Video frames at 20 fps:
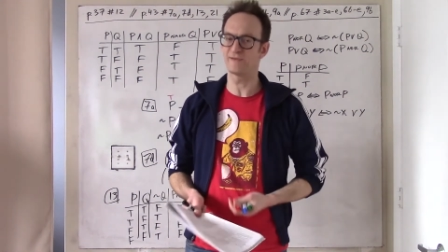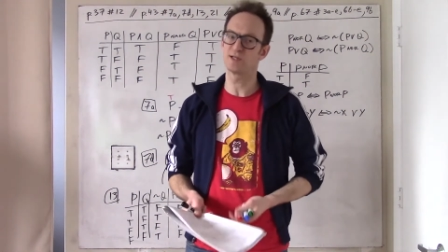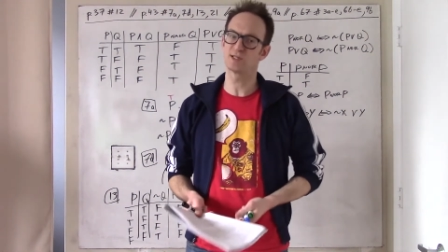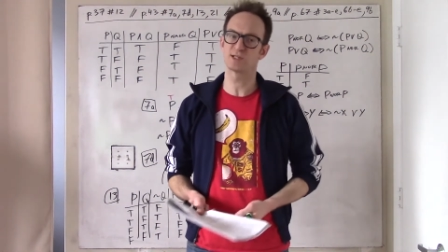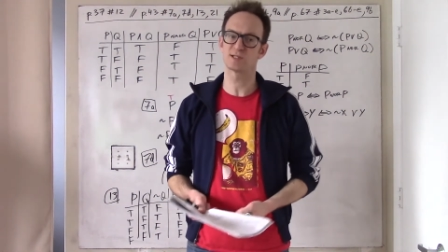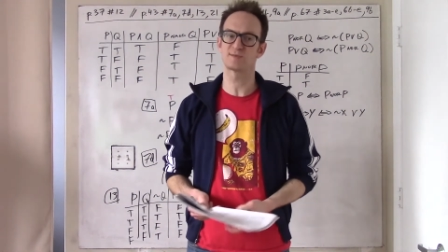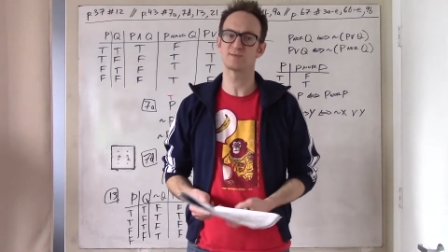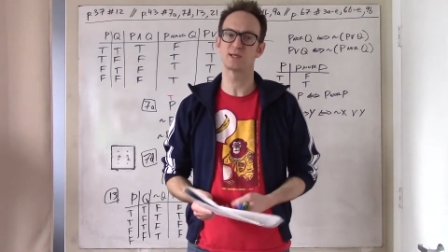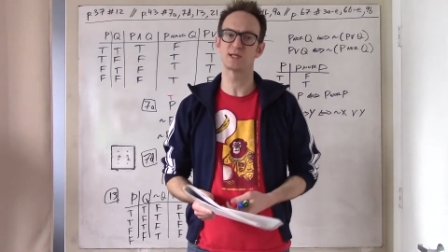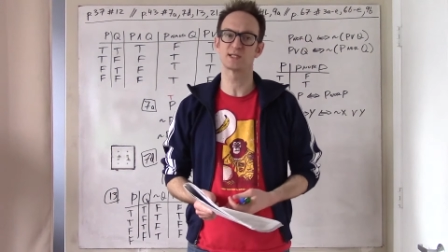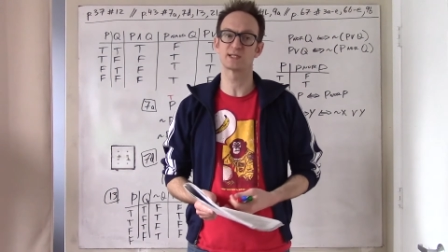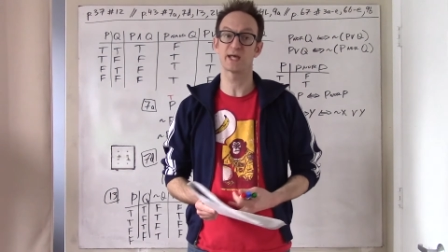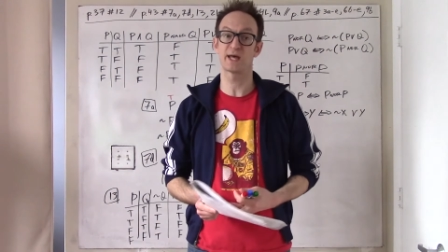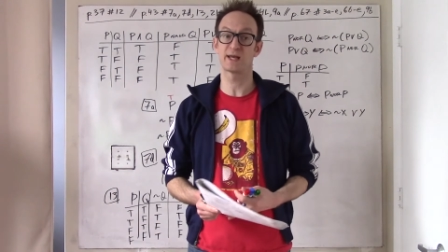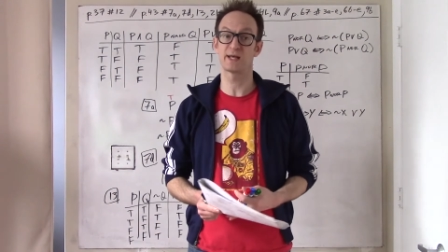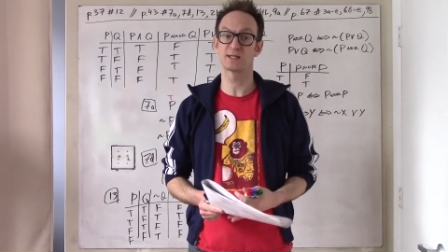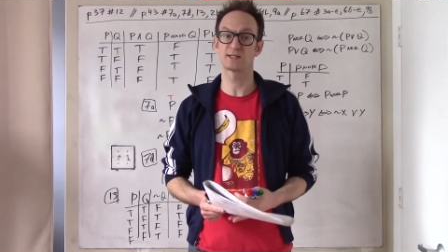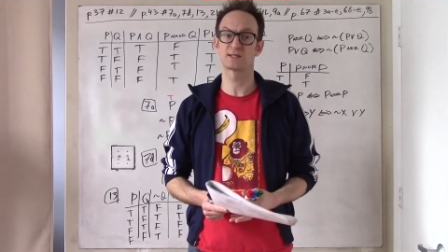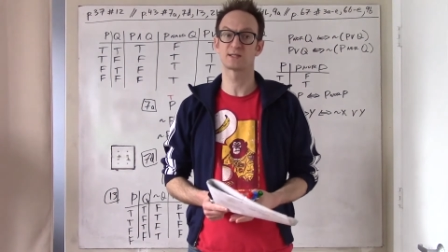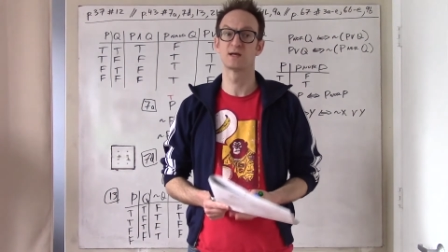it just means that
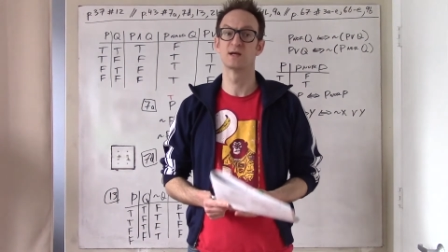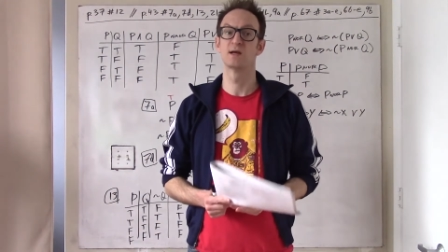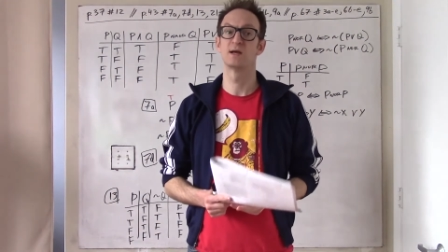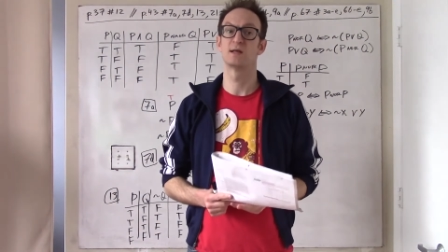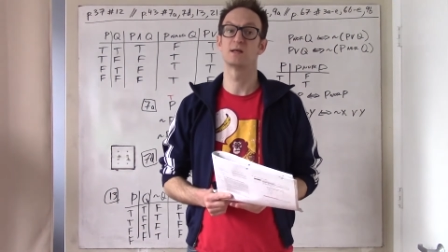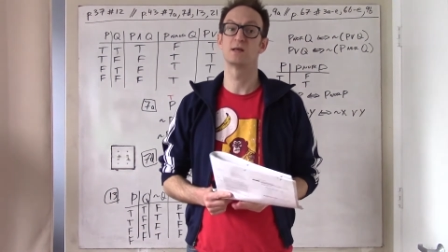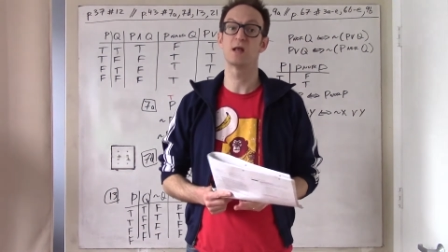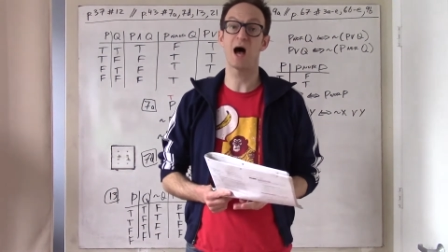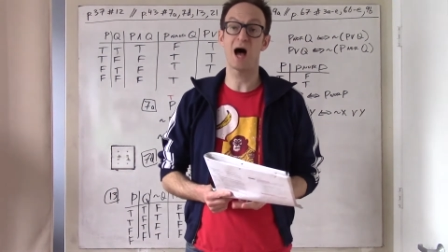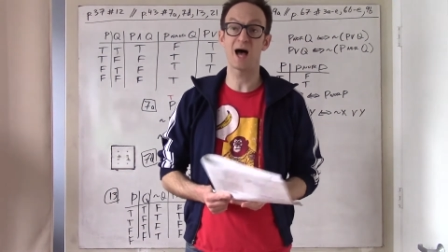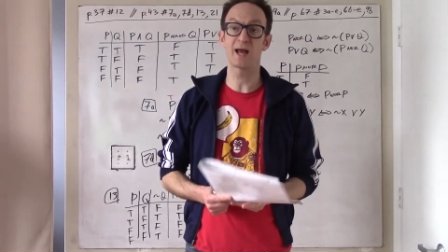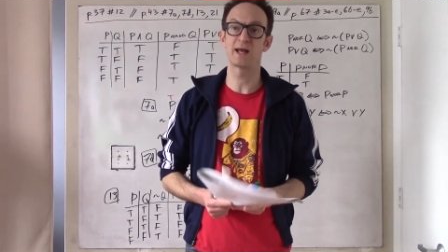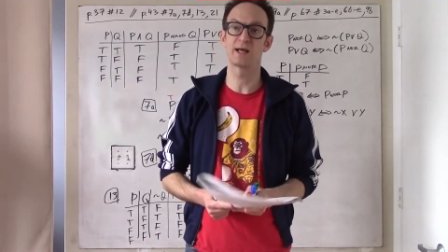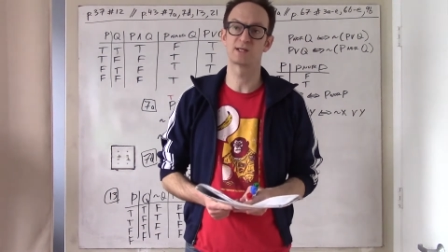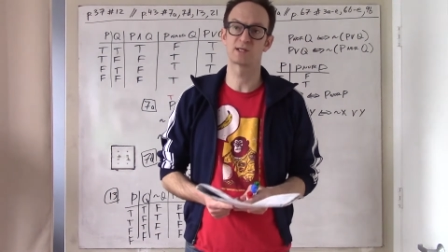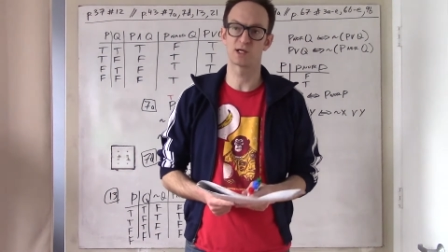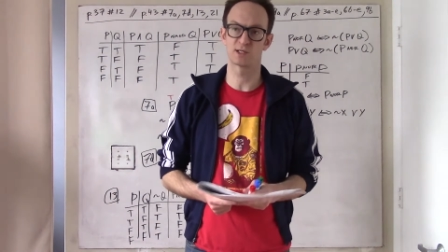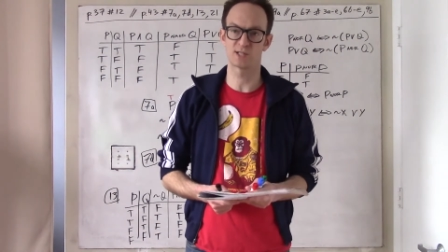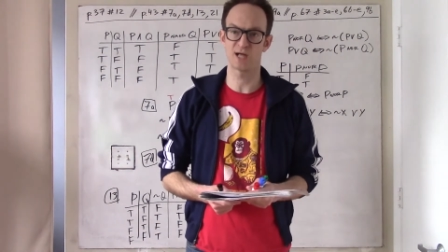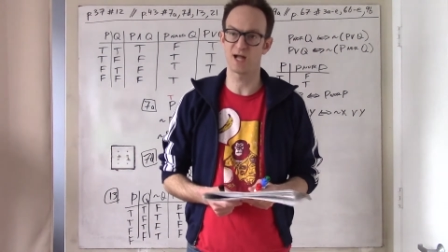it's not a
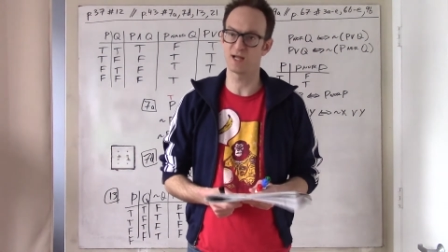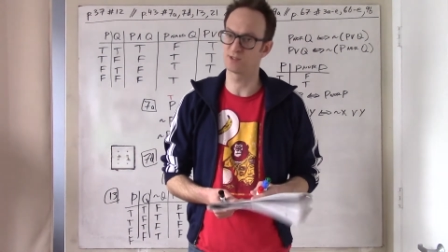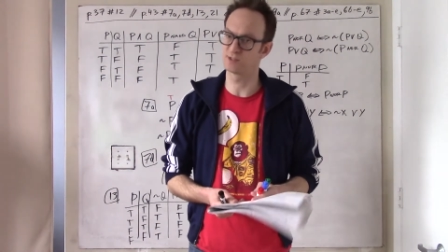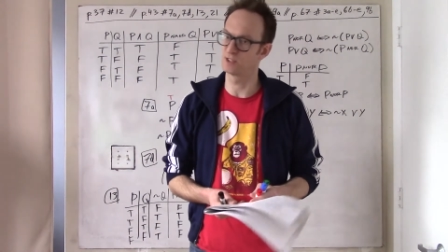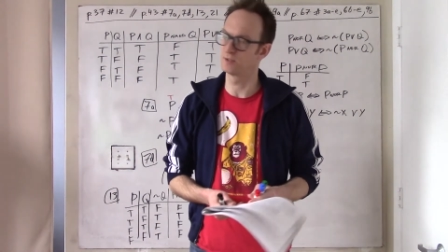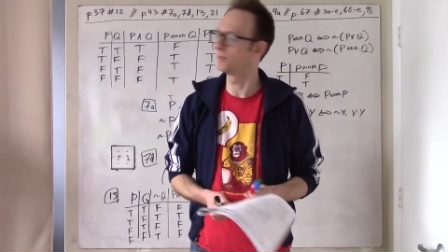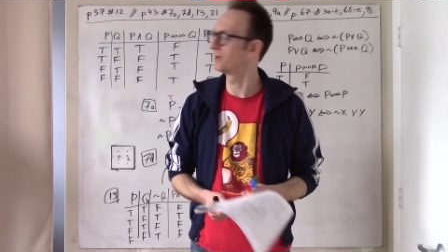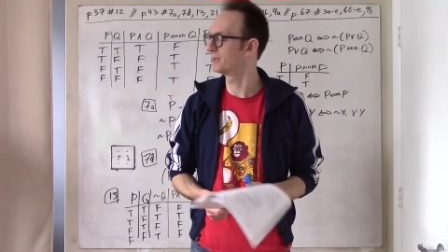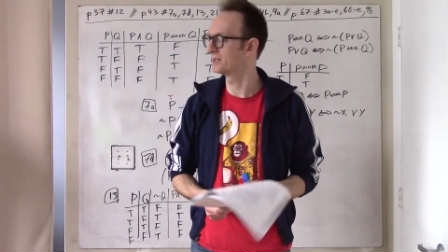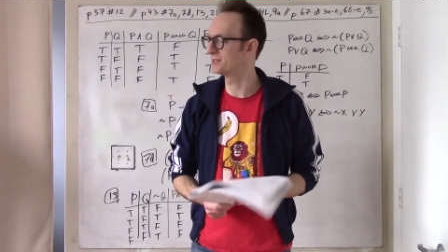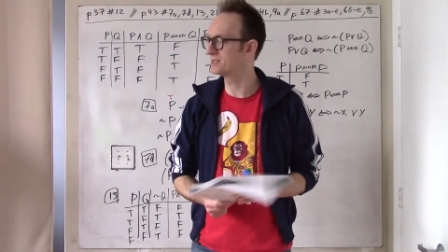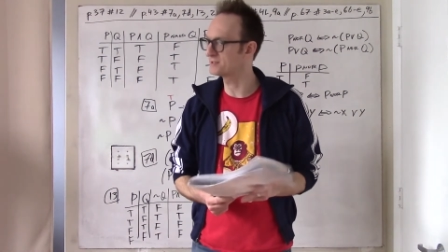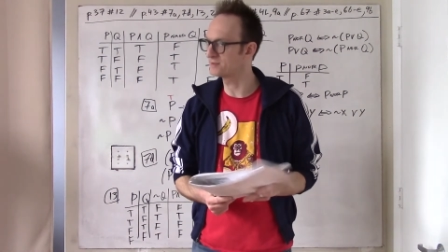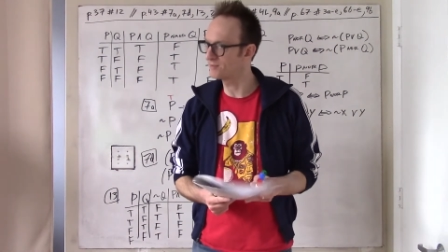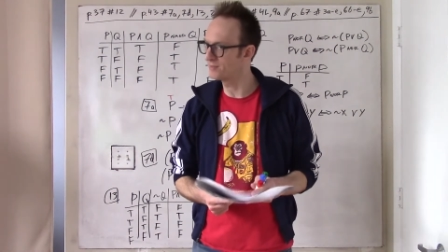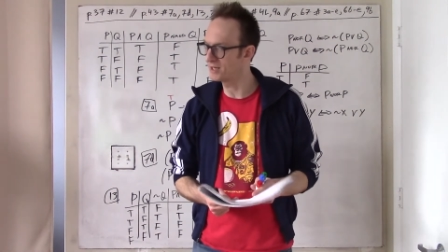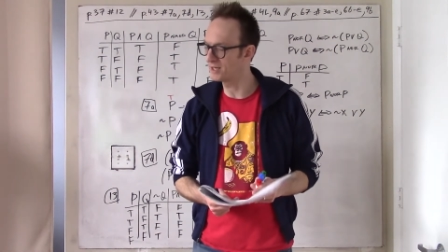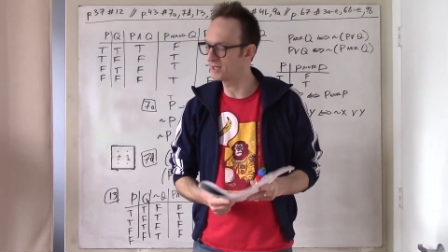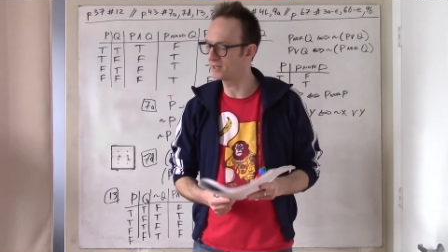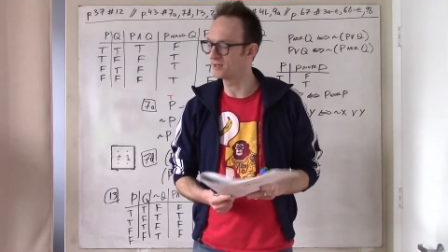tautology, but it doesn't
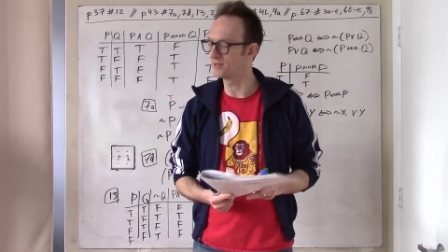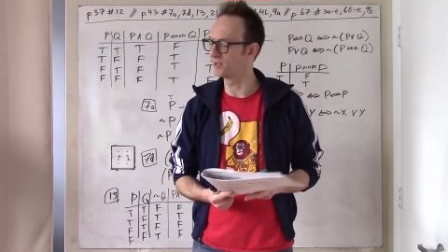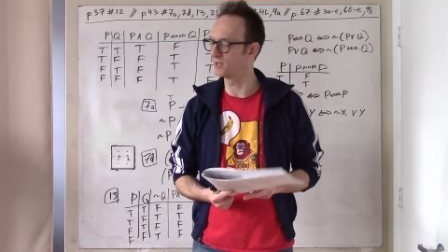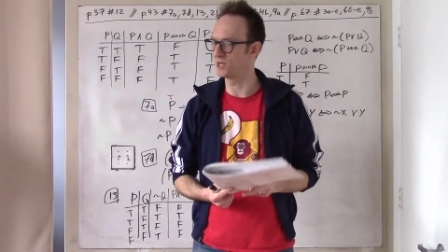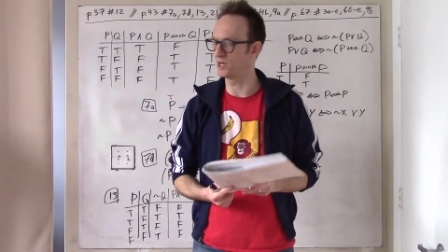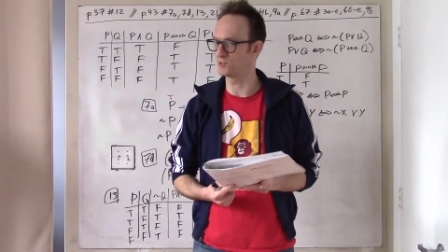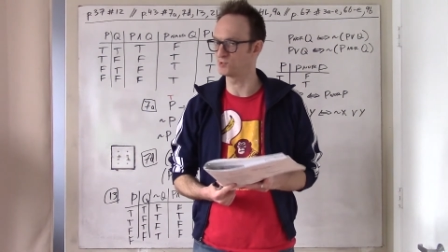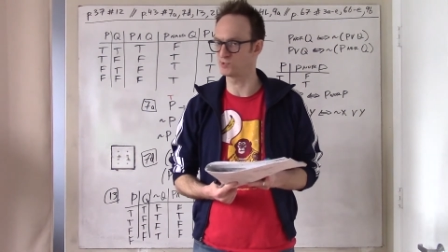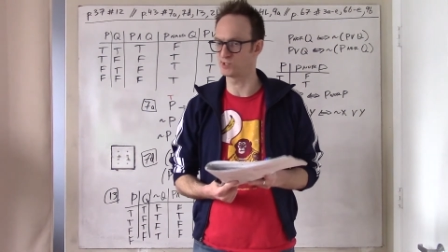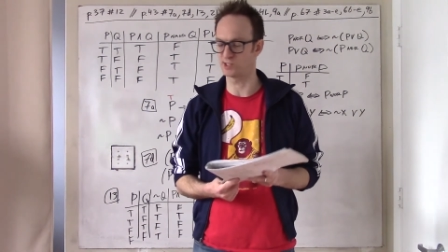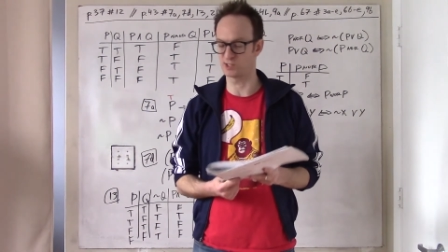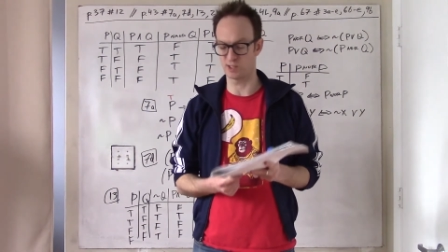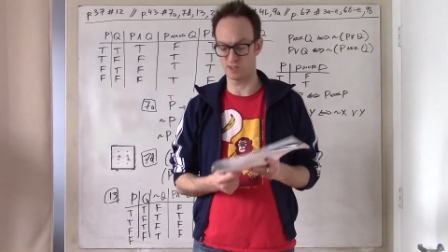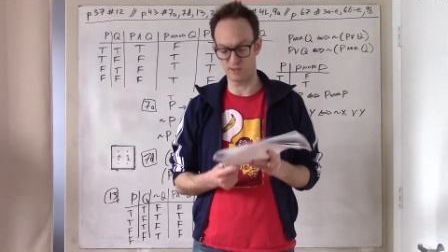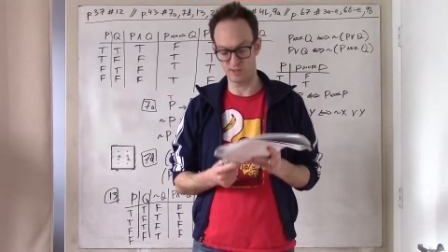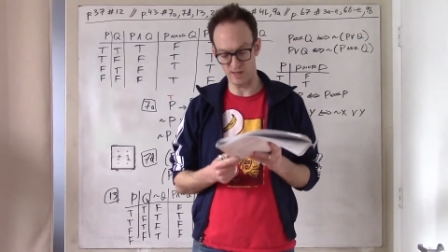make it a contradiction.